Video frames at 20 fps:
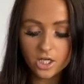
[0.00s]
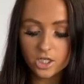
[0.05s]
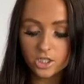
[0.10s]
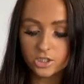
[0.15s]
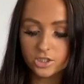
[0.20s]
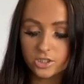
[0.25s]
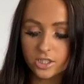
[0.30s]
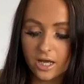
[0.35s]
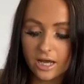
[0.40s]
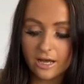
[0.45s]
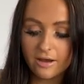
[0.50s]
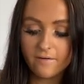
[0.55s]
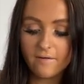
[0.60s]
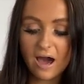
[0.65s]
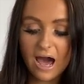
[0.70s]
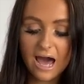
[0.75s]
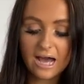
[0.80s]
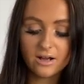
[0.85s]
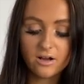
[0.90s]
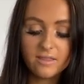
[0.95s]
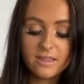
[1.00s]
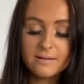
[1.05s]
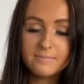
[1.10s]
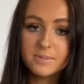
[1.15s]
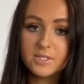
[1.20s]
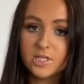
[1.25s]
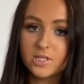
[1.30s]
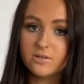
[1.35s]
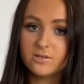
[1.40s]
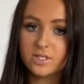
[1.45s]
So I got them
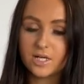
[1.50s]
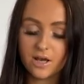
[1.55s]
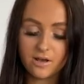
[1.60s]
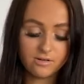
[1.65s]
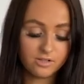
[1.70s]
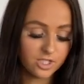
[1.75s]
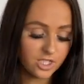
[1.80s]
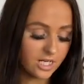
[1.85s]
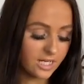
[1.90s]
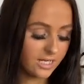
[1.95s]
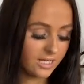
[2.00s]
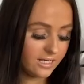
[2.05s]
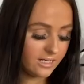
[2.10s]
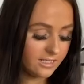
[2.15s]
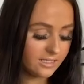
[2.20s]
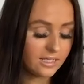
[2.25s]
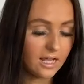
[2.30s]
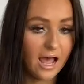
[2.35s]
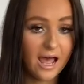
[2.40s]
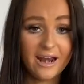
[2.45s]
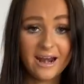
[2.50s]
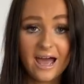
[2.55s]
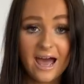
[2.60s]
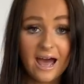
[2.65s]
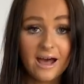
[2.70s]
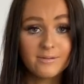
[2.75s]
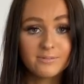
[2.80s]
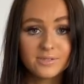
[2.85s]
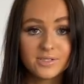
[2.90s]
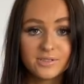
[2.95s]
two-tone jeans and I
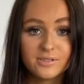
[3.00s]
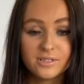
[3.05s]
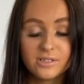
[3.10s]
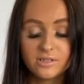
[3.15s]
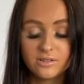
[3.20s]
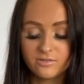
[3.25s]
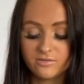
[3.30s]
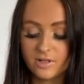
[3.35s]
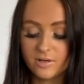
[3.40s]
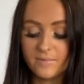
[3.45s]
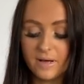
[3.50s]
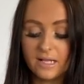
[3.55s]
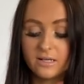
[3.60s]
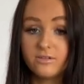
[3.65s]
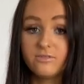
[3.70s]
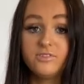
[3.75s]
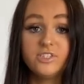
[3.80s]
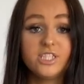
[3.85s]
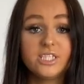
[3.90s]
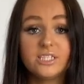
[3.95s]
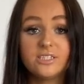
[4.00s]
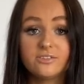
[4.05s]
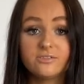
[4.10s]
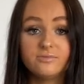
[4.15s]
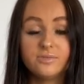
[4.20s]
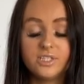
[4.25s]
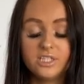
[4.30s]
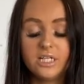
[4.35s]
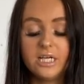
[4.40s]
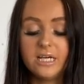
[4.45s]
absolutely love them. I love jeans
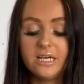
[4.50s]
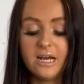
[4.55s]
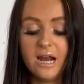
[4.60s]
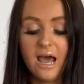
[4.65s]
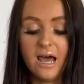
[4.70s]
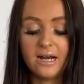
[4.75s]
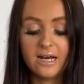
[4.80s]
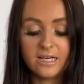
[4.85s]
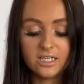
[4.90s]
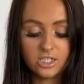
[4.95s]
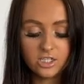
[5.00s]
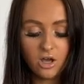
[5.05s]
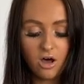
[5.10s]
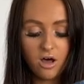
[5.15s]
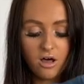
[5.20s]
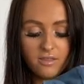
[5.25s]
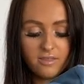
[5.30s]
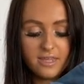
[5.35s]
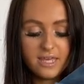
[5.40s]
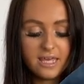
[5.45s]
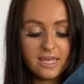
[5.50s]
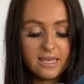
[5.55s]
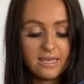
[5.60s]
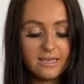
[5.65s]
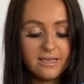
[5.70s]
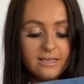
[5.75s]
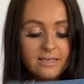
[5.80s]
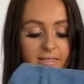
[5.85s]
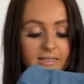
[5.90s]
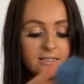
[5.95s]
from Shein, and I saw
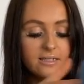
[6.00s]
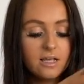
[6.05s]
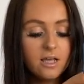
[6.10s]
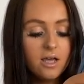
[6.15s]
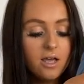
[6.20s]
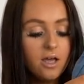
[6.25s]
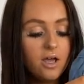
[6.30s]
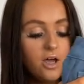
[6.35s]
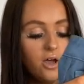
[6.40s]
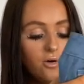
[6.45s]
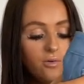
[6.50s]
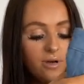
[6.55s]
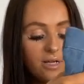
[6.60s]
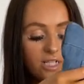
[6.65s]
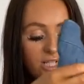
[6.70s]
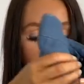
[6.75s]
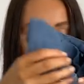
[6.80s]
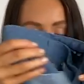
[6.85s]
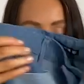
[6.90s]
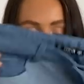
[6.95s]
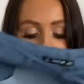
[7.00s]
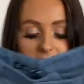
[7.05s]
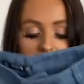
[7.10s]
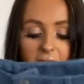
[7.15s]
these, which are these